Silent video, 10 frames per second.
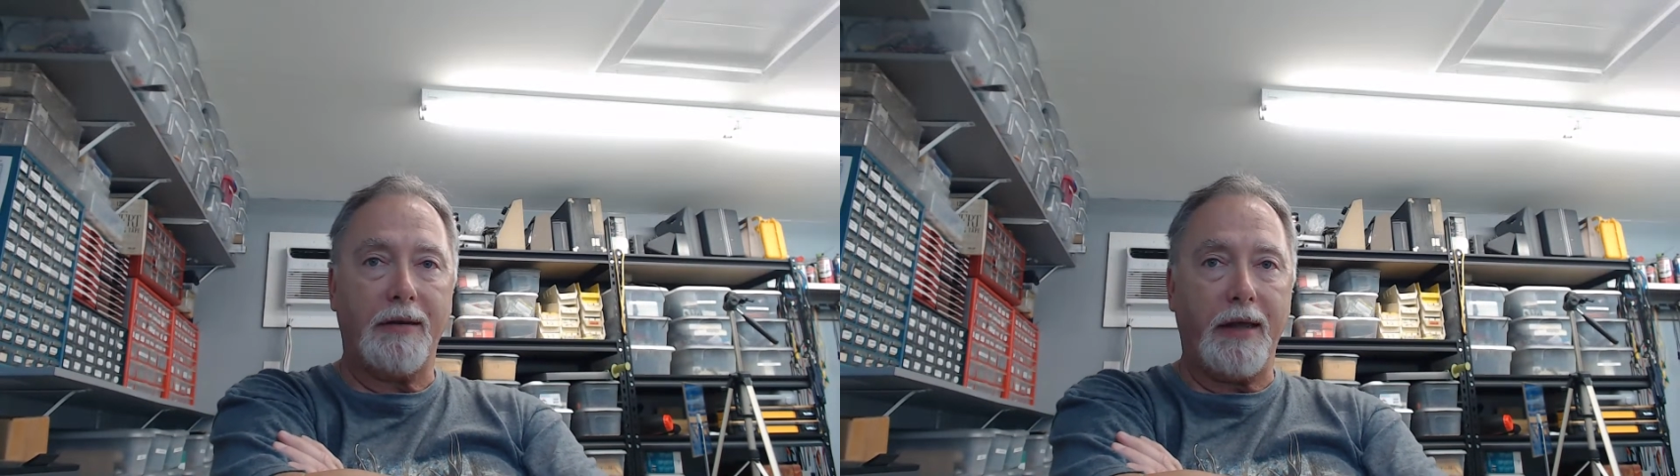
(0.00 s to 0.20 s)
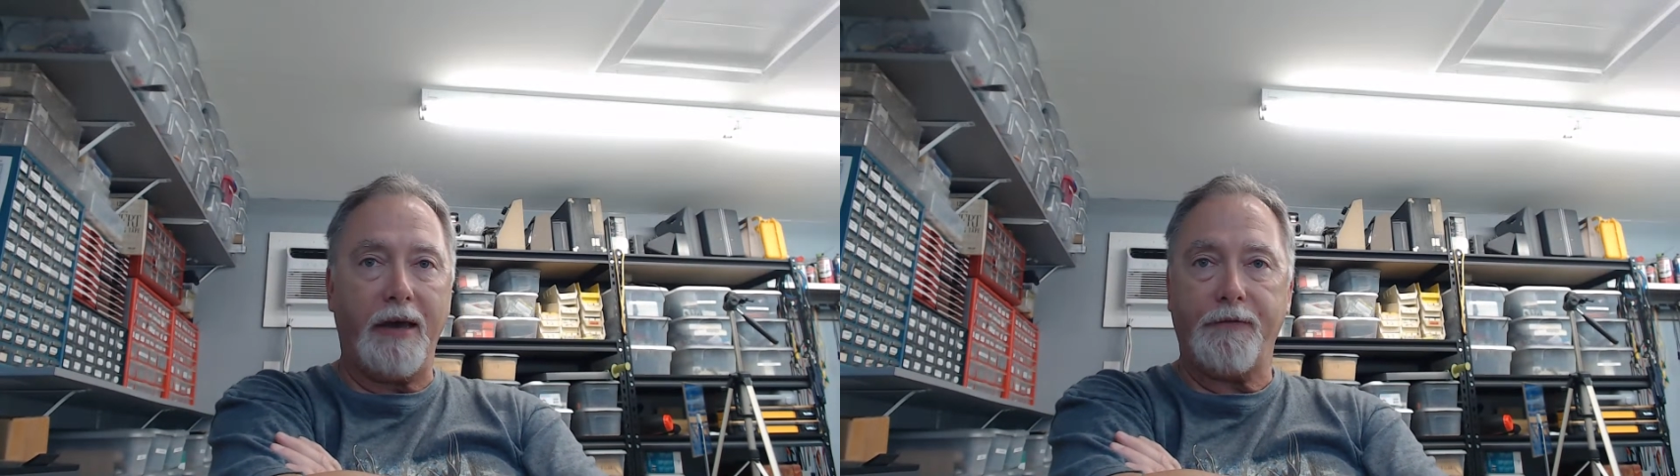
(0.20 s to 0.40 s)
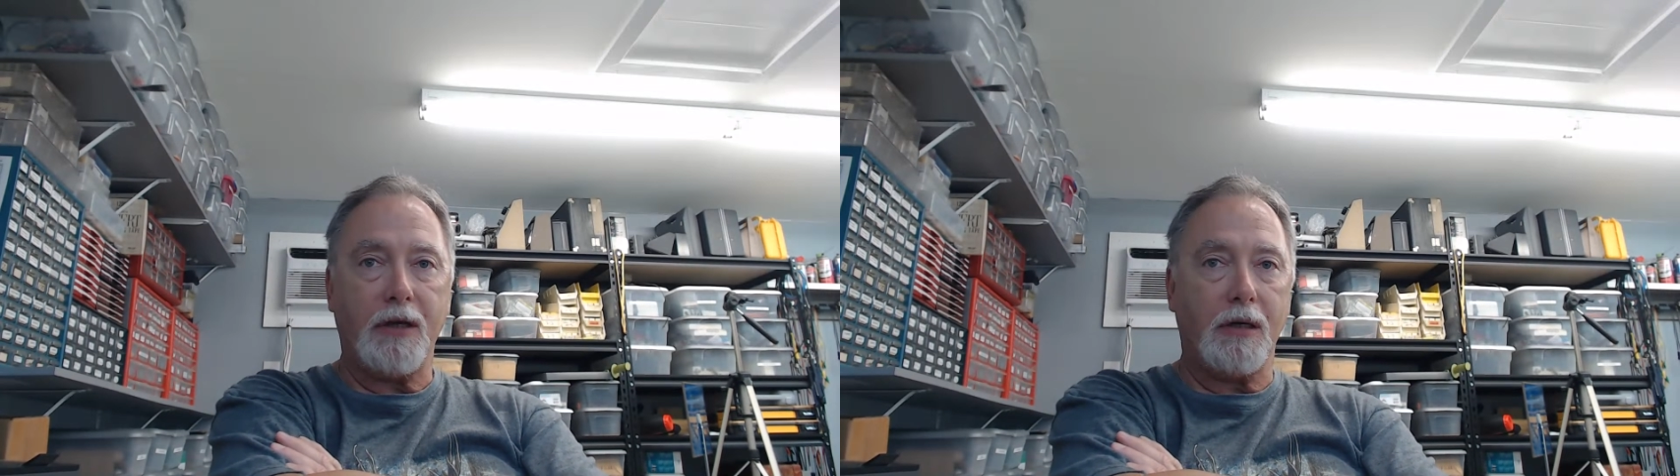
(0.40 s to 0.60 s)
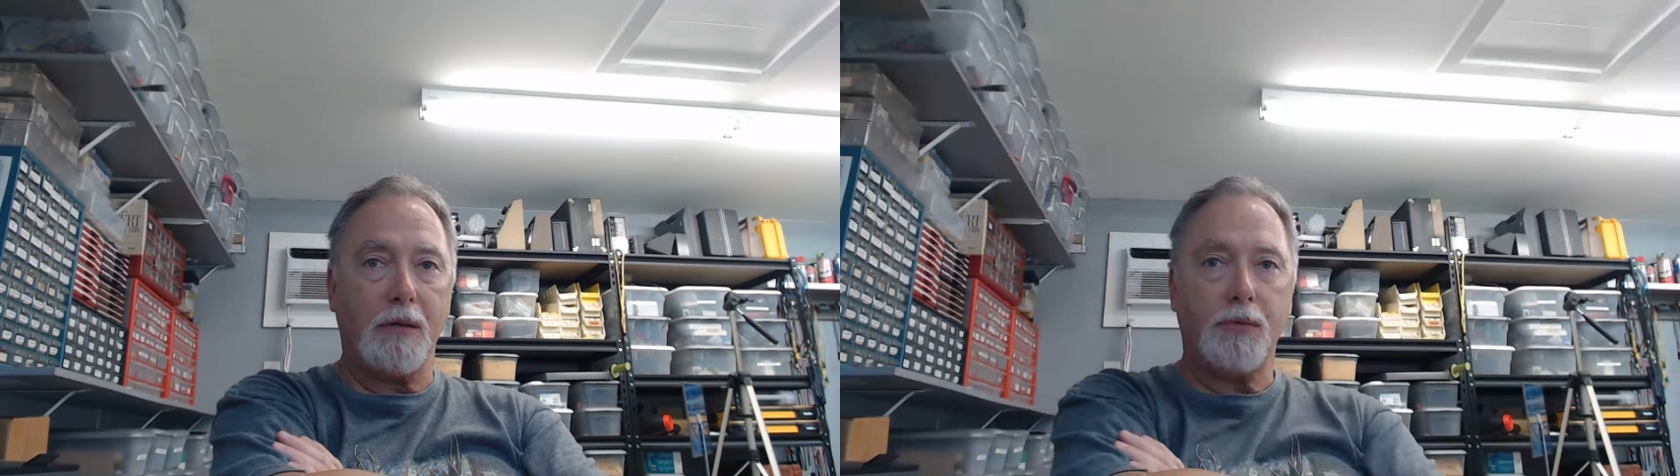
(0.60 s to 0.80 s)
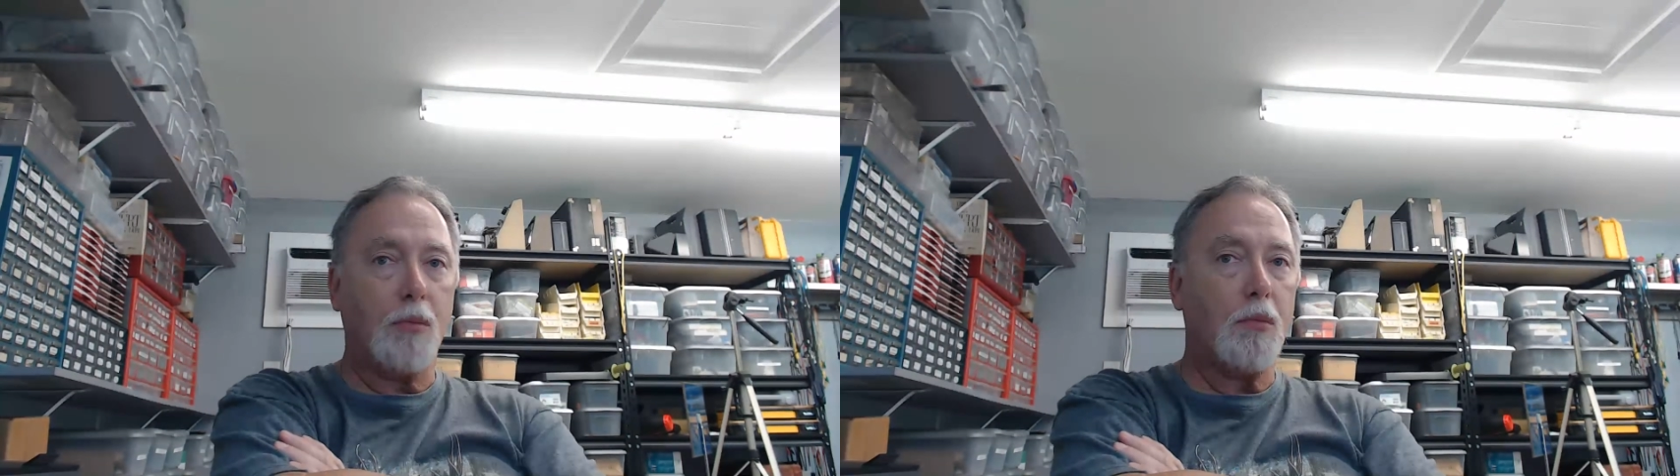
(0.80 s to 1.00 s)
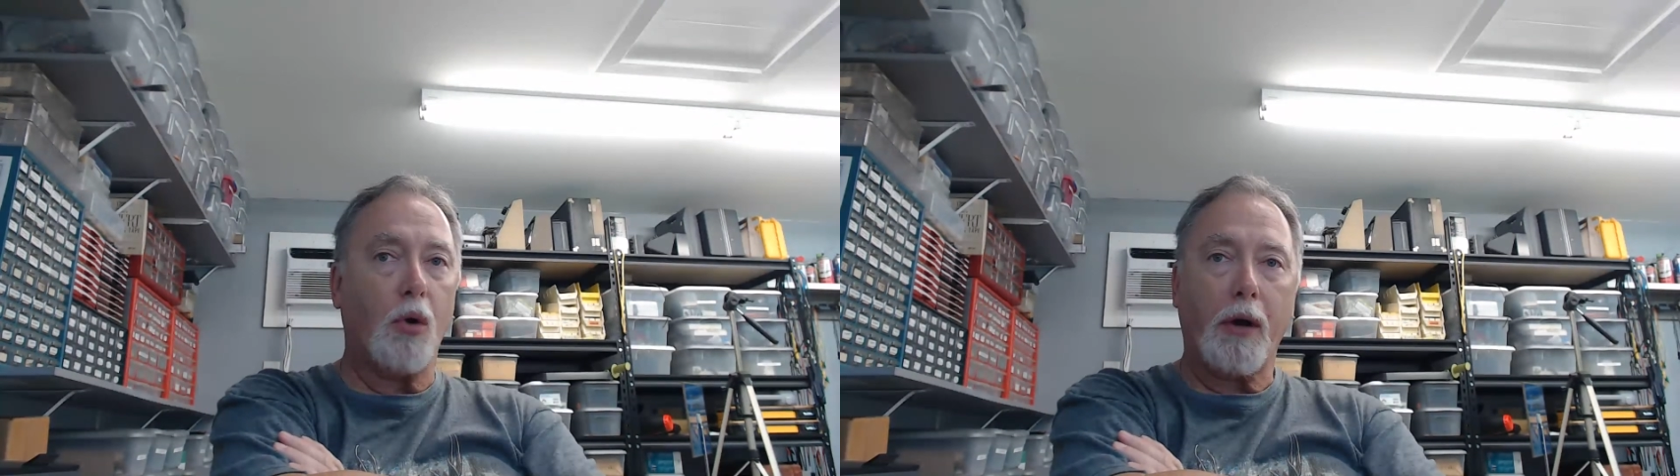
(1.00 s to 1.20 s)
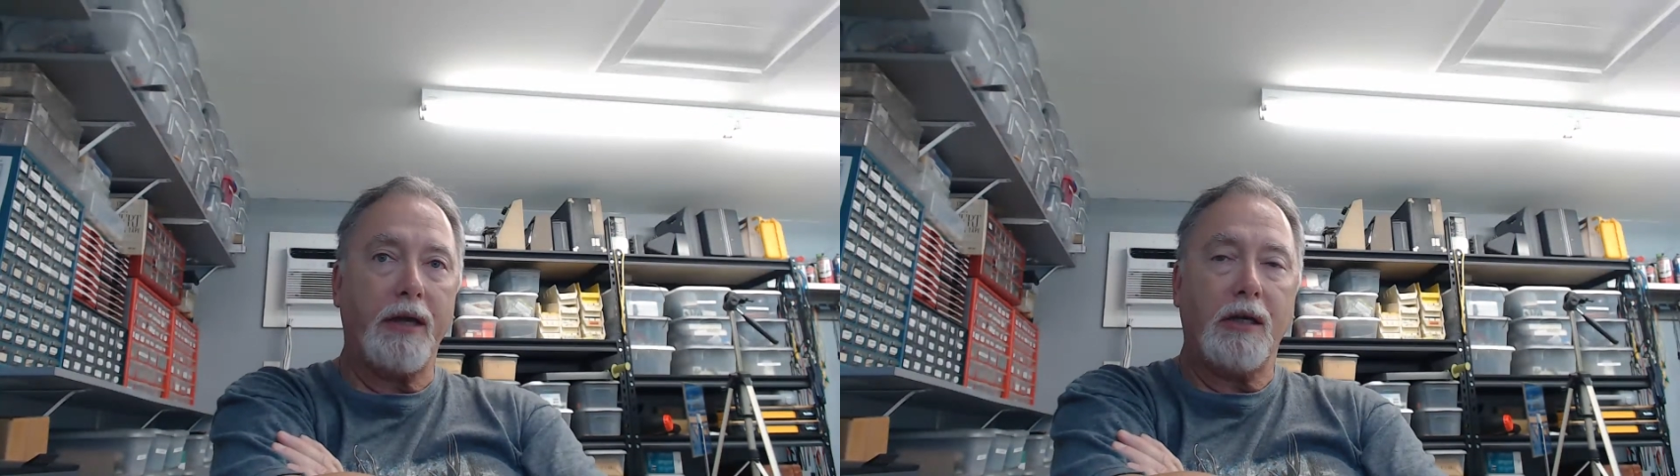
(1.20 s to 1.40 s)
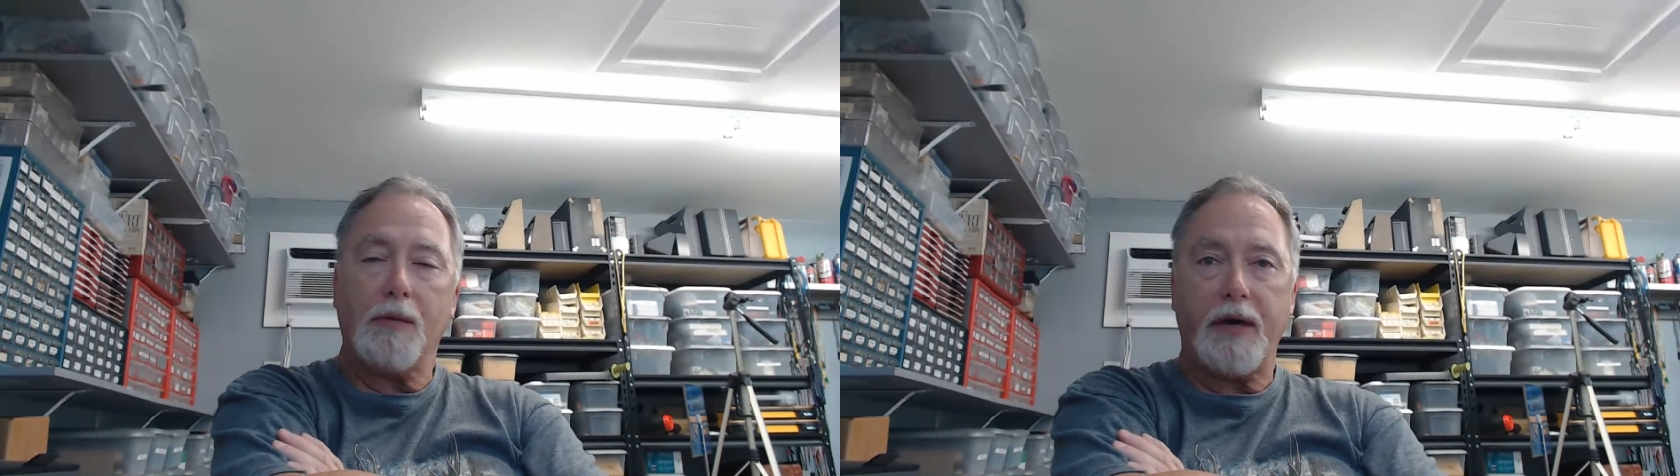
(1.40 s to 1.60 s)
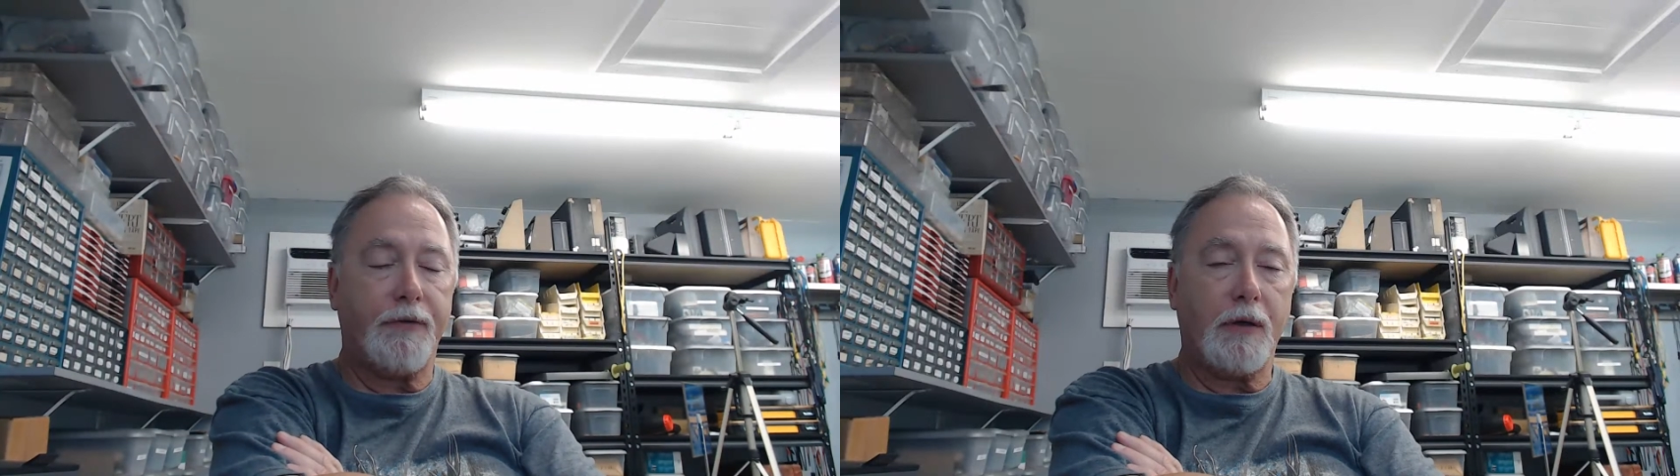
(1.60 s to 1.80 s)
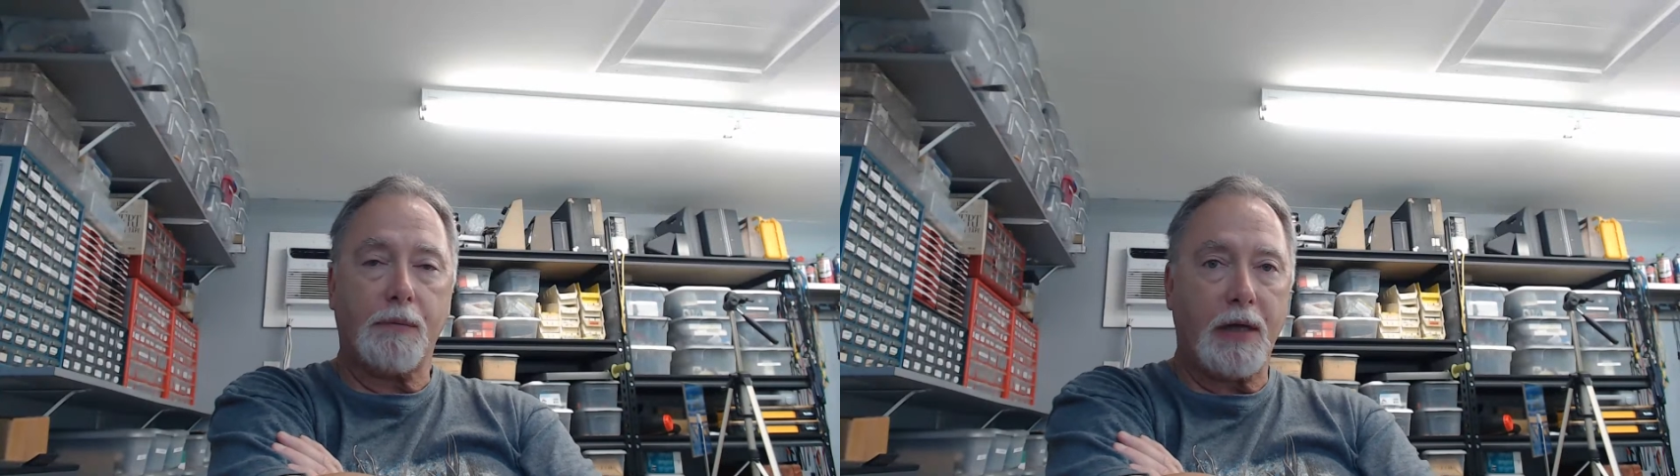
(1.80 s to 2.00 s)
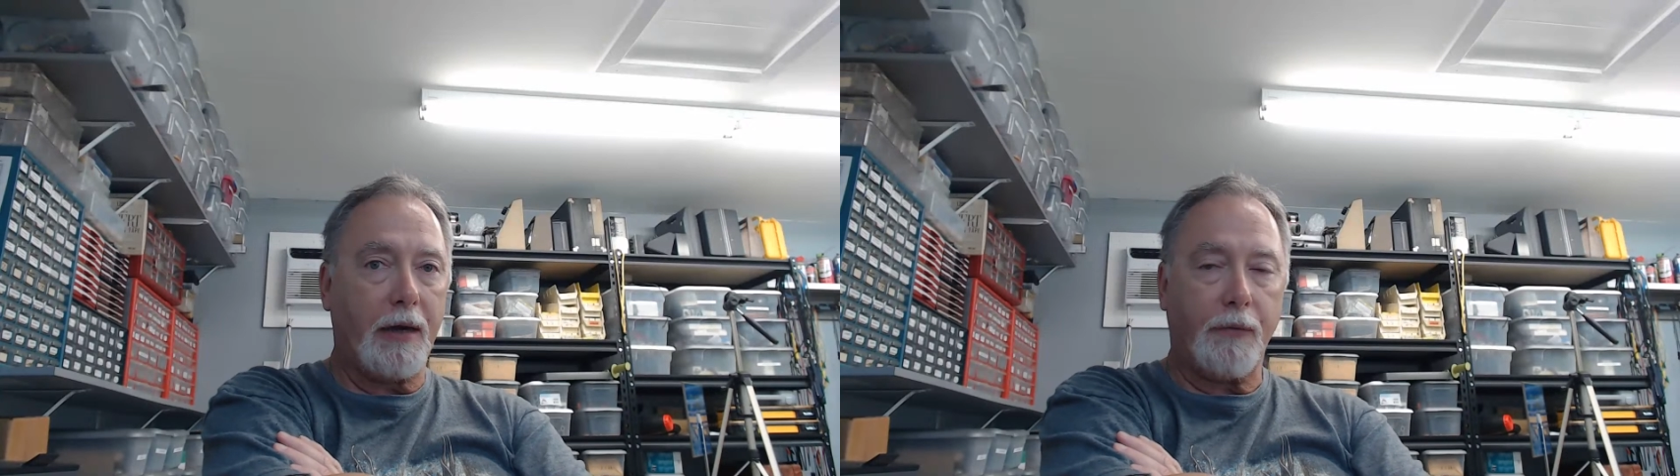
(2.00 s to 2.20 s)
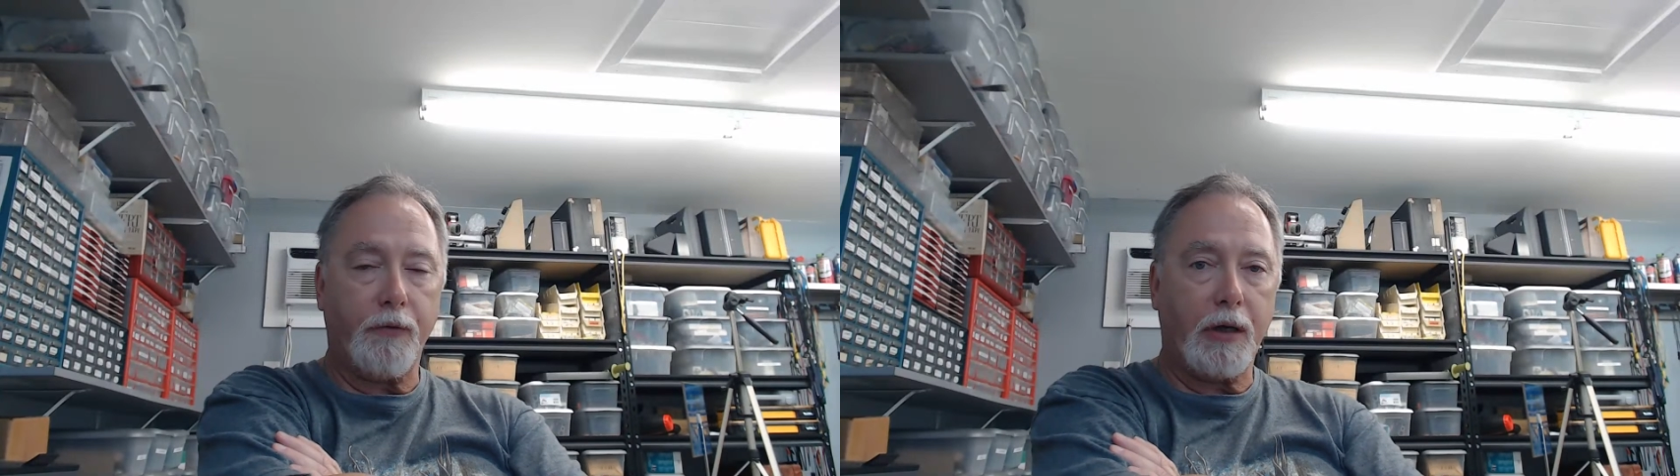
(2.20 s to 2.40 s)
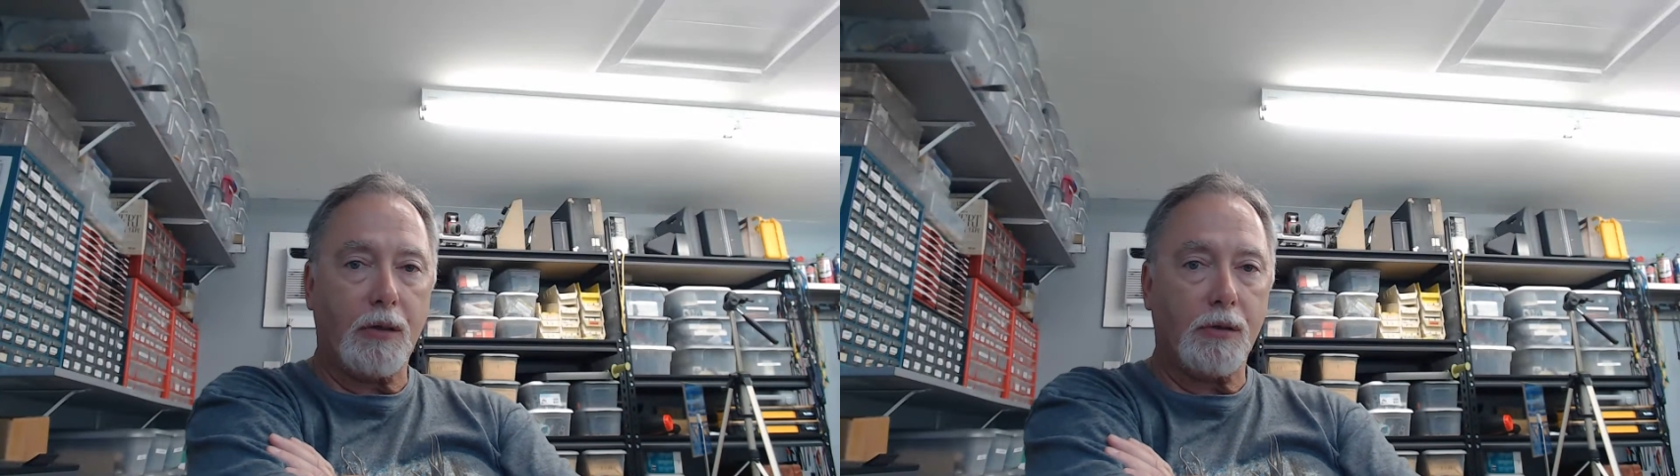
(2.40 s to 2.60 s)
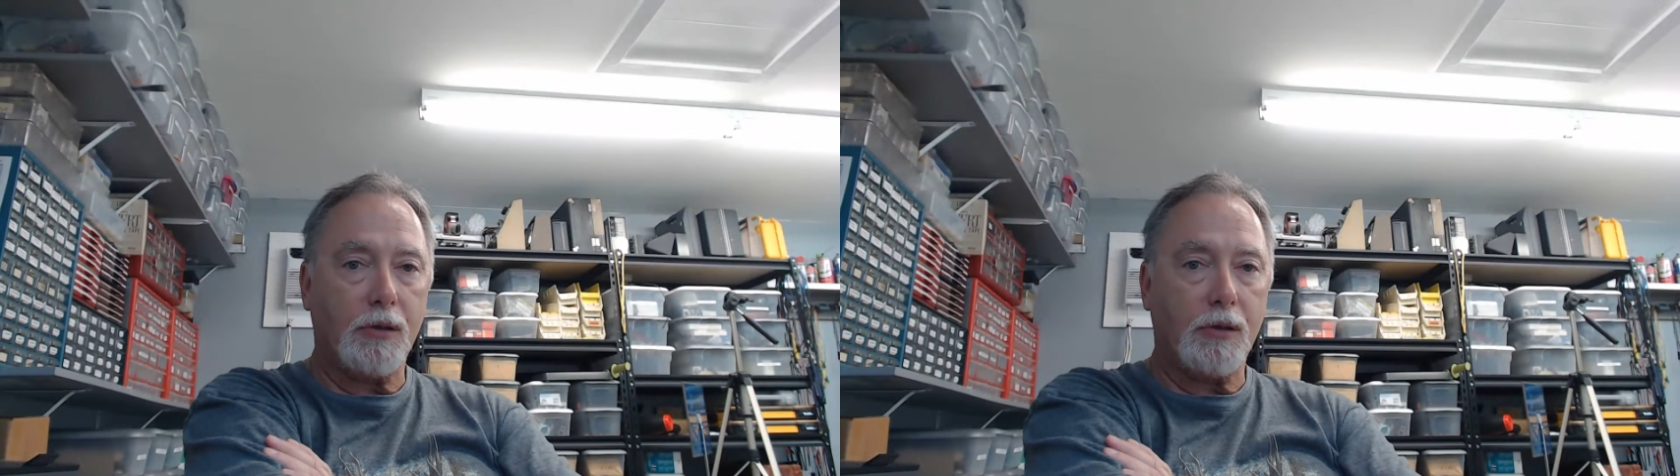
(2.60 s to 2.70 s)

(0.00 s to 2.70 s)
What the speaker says: FM, no more AM FM type radios.